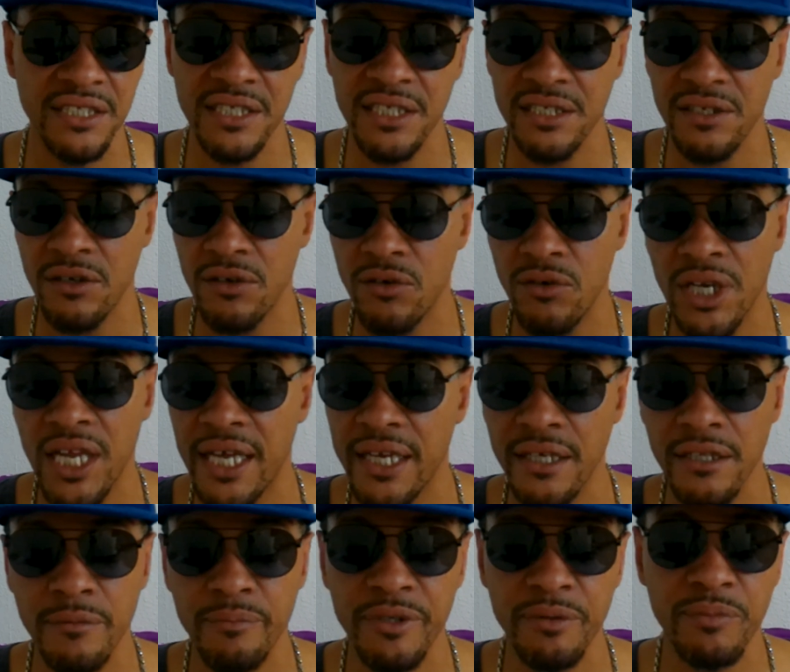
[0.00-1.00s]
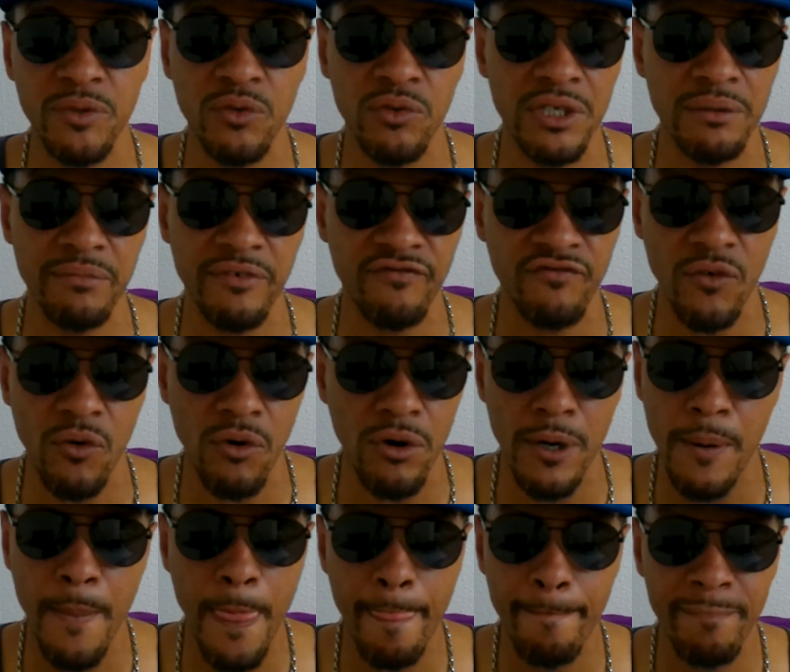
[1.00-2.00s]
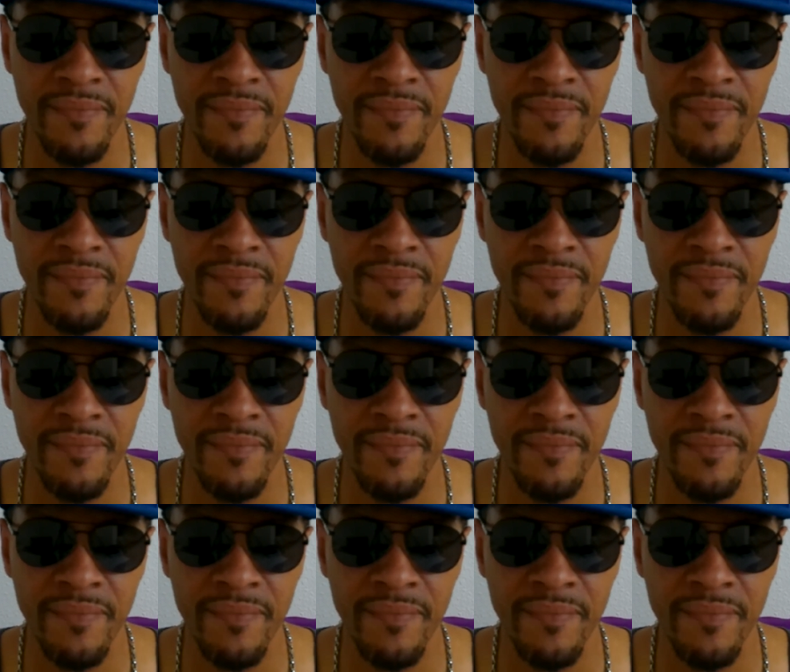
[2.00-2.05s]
is, then a whole lot of other people quit before.